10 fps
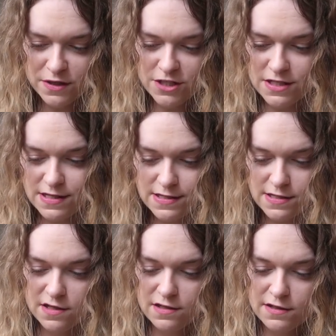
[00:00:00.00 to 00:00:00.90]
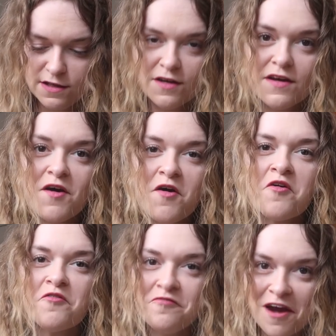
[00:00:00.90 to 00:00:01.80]
which is
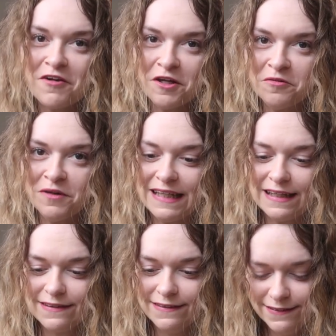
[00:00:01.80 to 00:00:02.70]
very annoying.